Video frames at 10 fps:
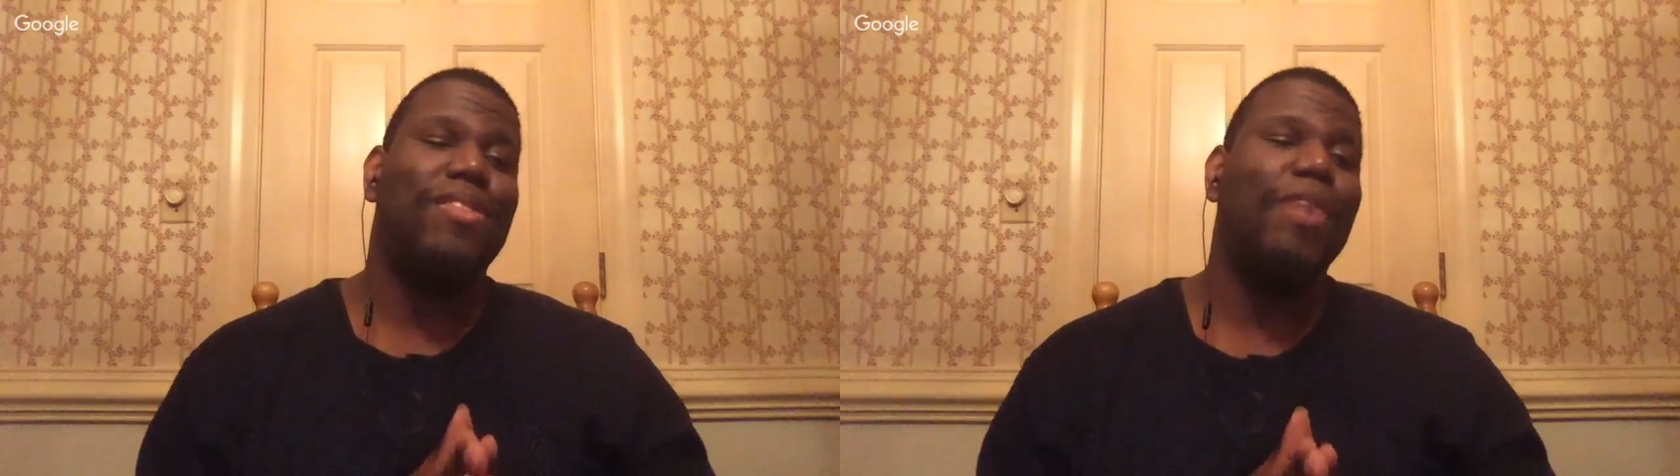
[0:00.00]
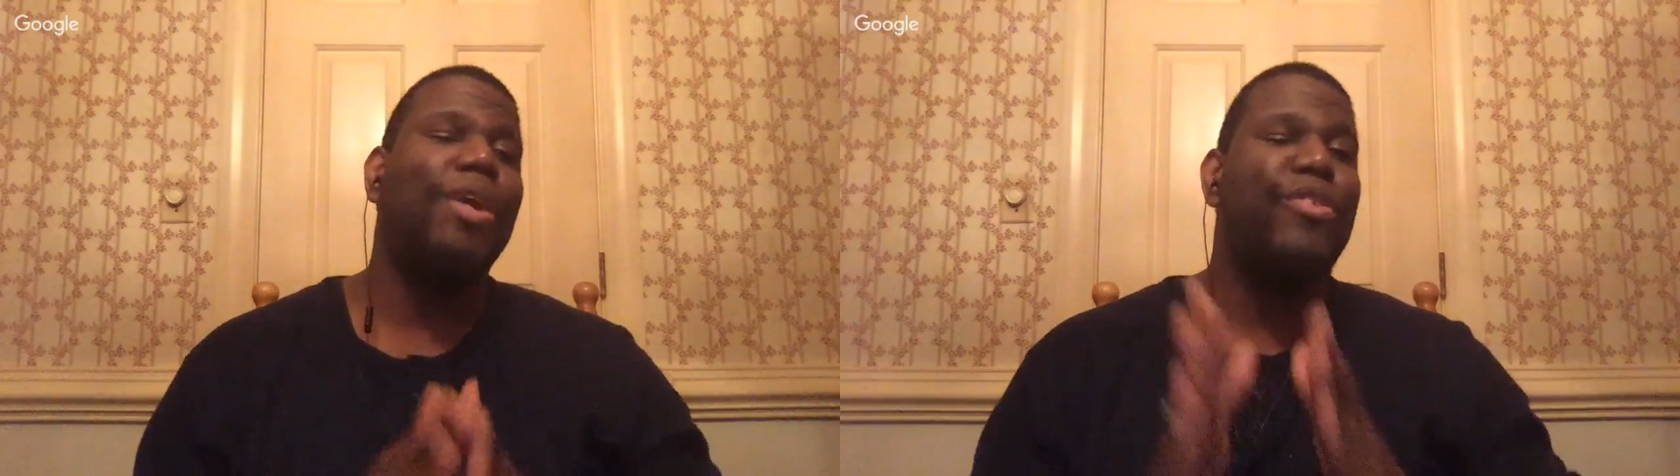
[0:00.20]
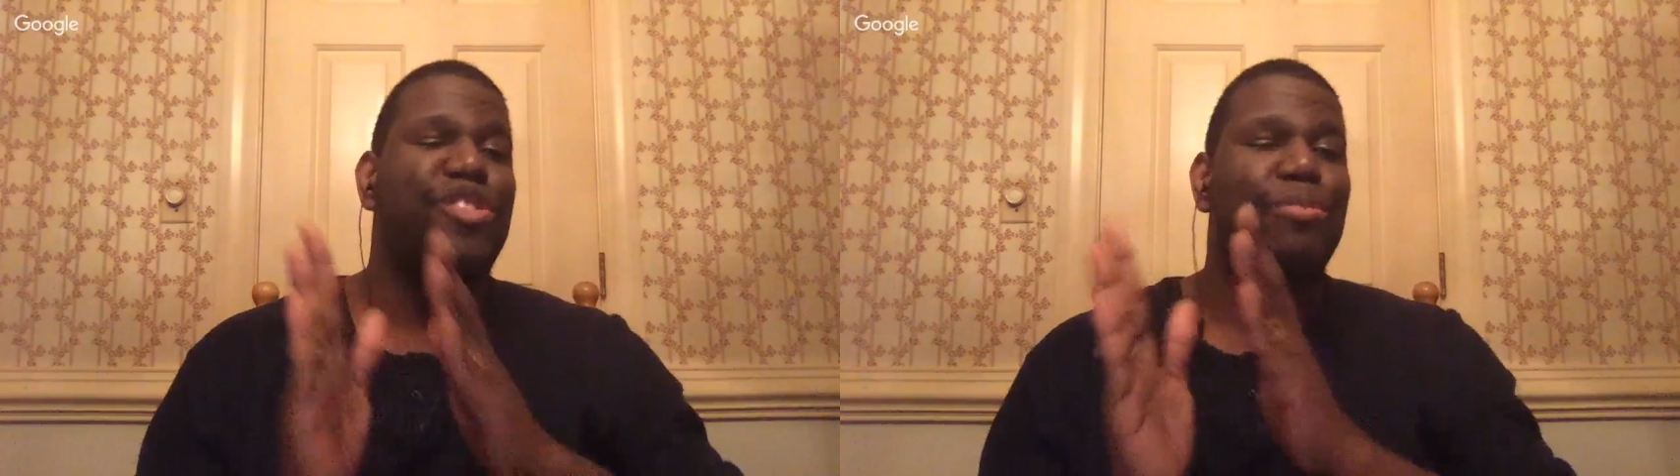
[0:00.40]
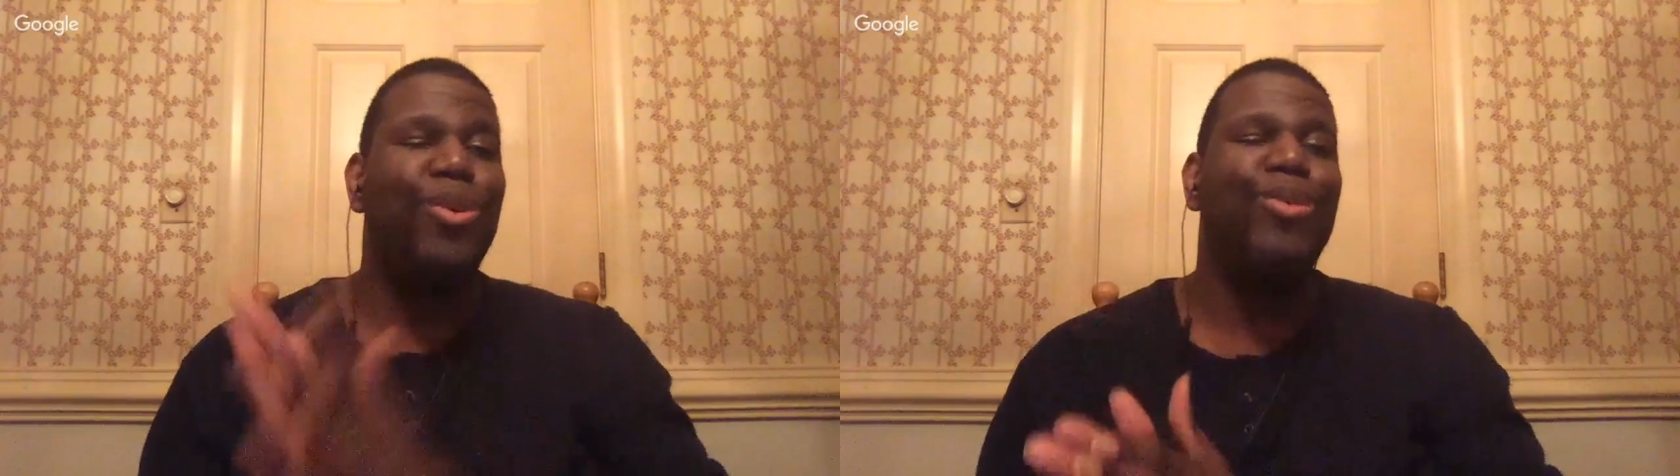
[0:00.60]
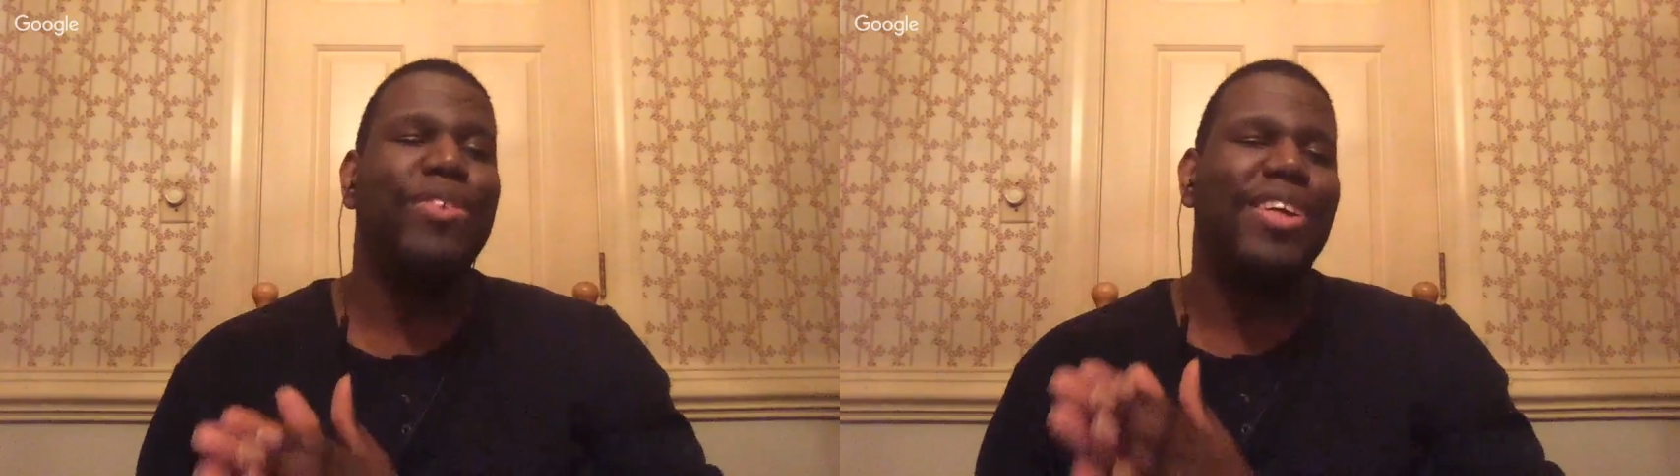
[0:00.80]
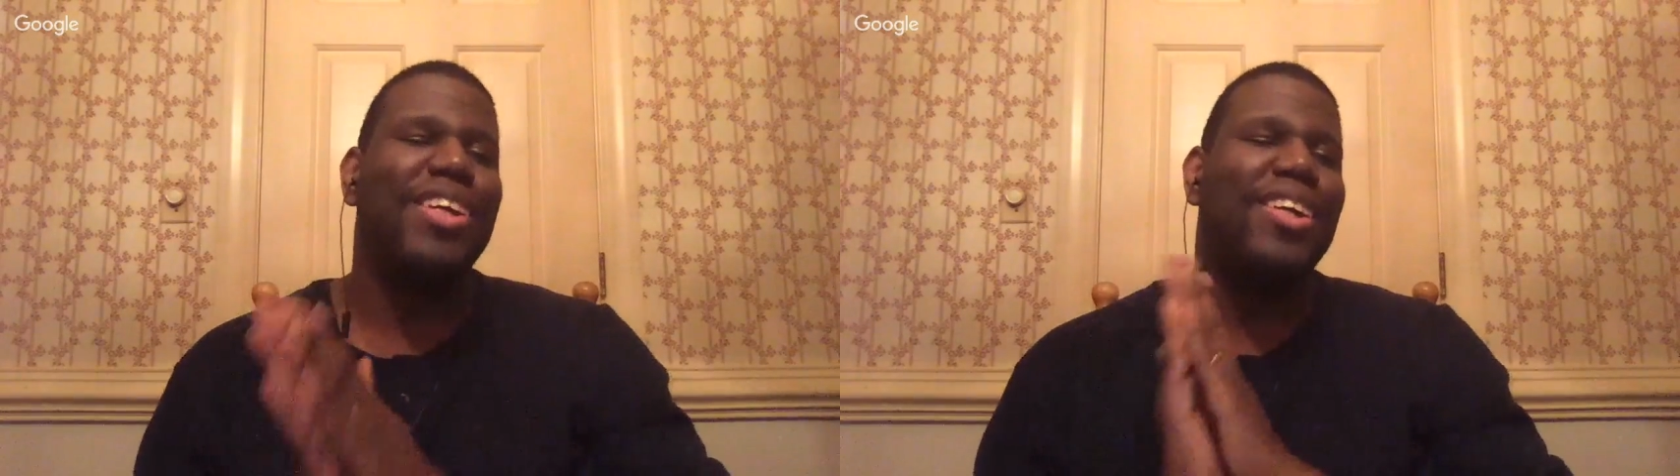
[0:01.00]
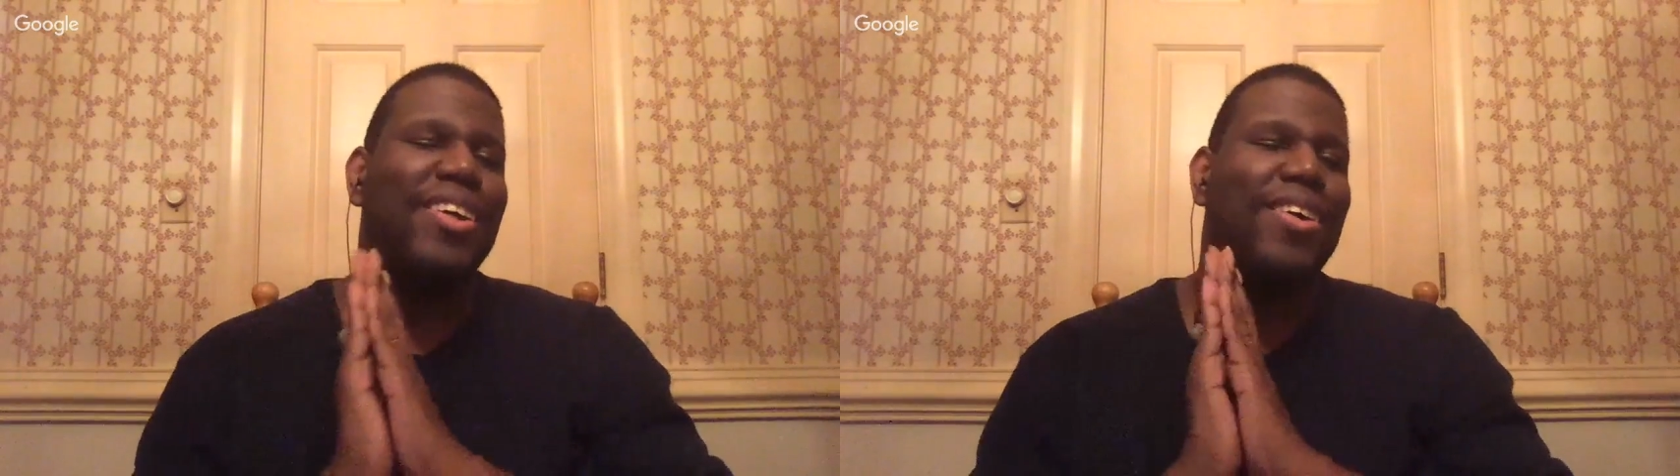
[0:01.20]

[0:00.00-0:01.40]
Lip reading: even though it was a movie,